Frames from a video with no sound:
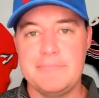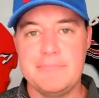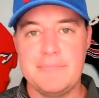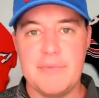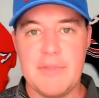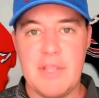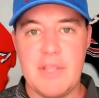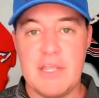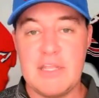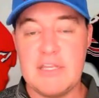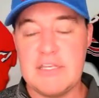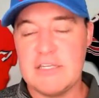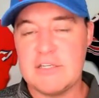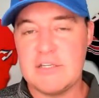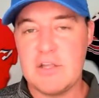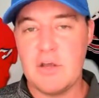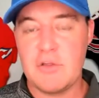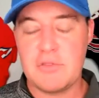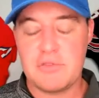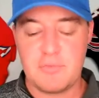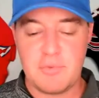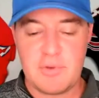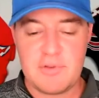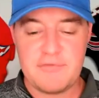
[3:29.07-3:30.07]
He did go
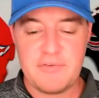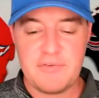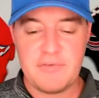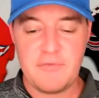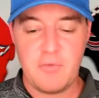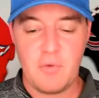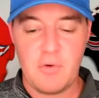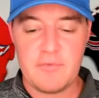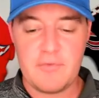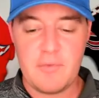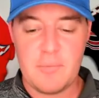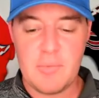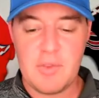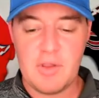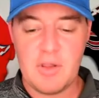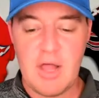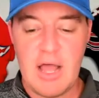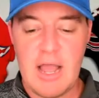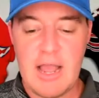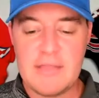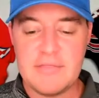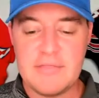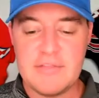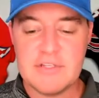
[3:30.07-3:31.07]
3 for 4 from the
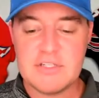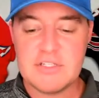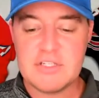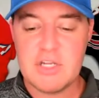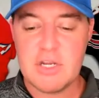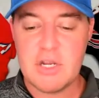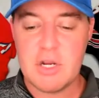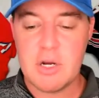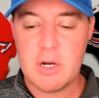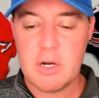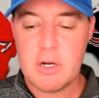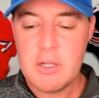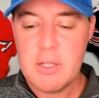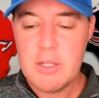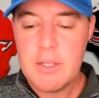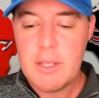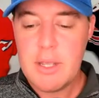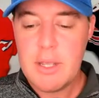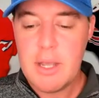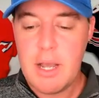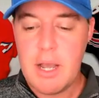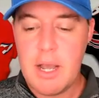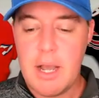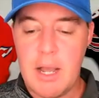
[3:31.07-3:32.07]
line this year.
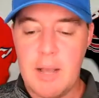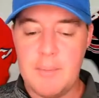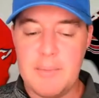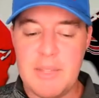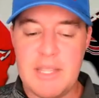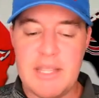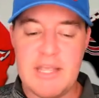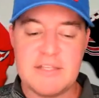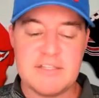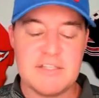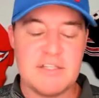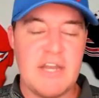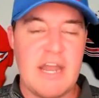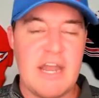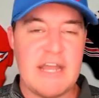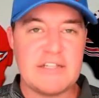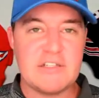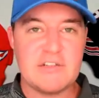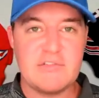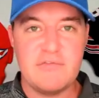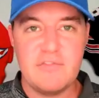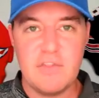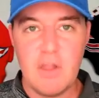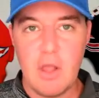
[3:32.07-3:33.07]
He has a
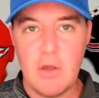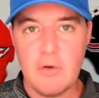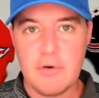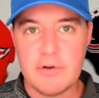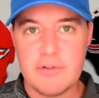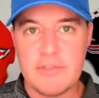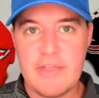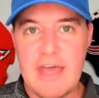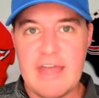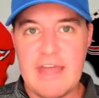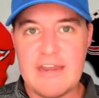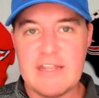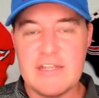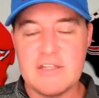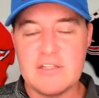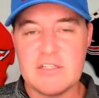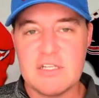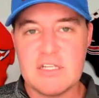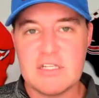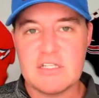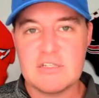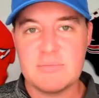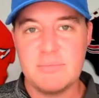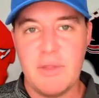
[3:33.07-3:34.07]
nice floater that he's
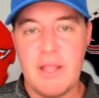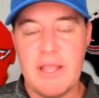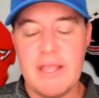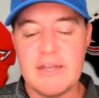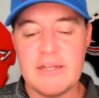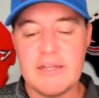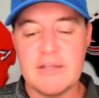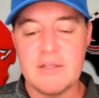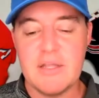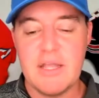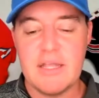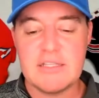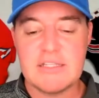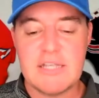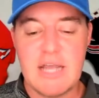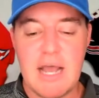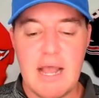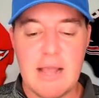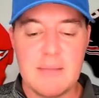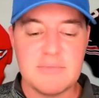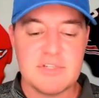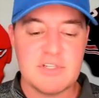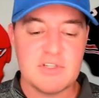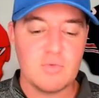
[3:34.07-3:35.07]
displayed at
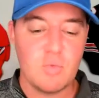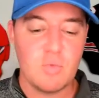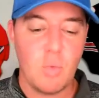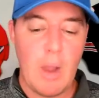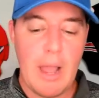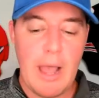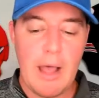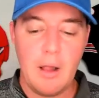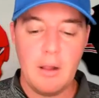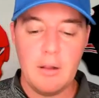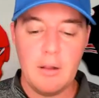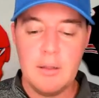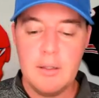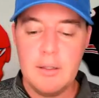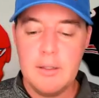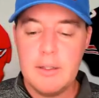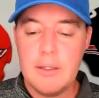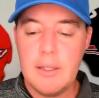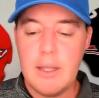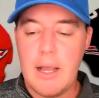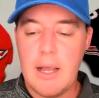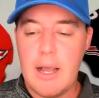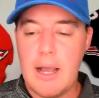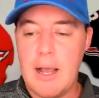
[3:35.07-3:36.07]
times as well.
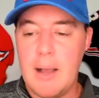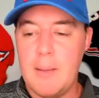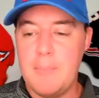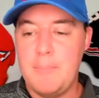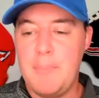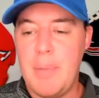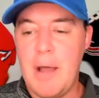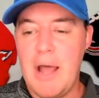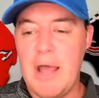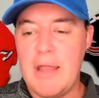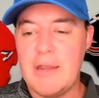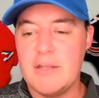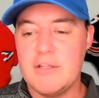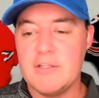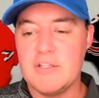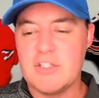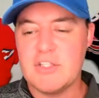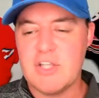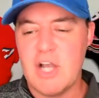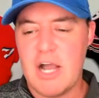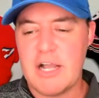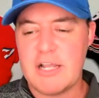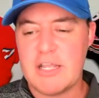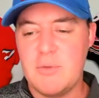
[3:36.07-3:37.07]
But in
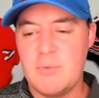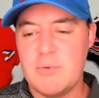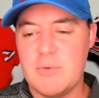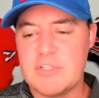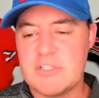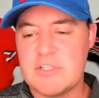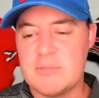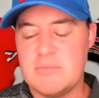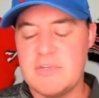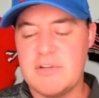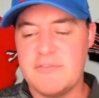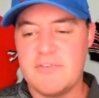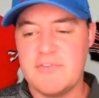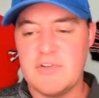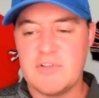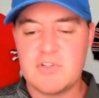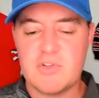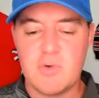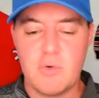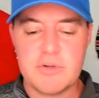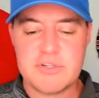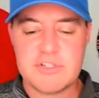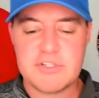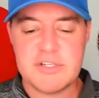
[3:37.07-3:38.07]
talking with some different
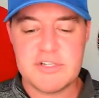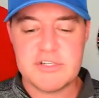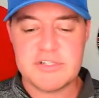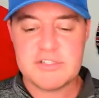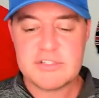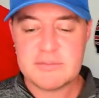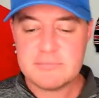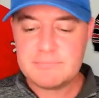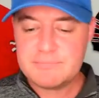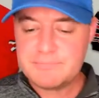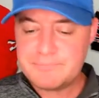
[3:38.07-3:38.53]
sources,